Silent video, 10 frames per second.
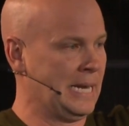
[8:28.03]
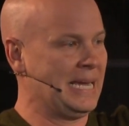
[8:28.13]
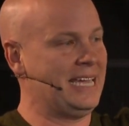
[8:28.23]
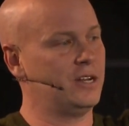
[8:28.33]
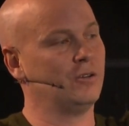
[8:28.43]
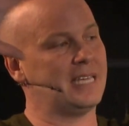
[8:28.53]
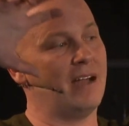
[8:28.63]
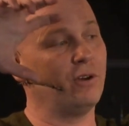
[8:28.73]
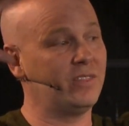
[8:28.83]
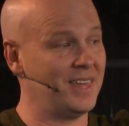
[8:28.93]
He knows
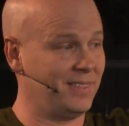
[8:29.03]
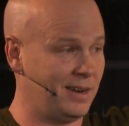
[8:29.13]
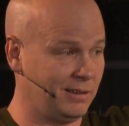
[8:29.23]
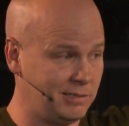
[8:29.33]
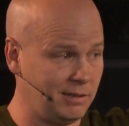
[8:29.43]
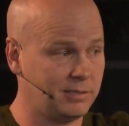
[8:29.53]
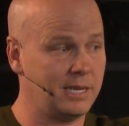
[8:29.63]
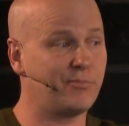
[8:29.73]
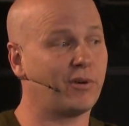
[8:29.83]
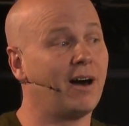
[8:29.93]
everything that exists.
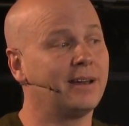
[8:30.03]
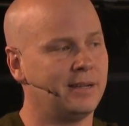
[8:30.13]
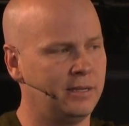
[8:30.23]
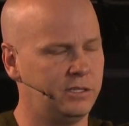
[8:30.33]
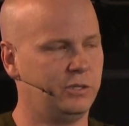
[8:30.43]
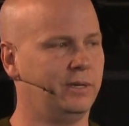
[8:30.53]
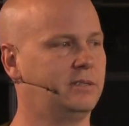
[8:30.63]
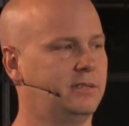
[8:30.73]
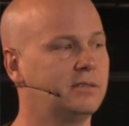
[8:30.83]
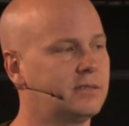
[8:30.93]
He brought it into
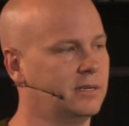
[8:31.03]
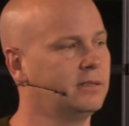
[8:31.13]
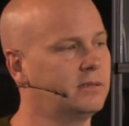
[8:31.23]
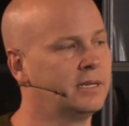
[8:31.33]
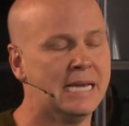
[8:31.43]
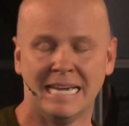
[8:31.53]
existence.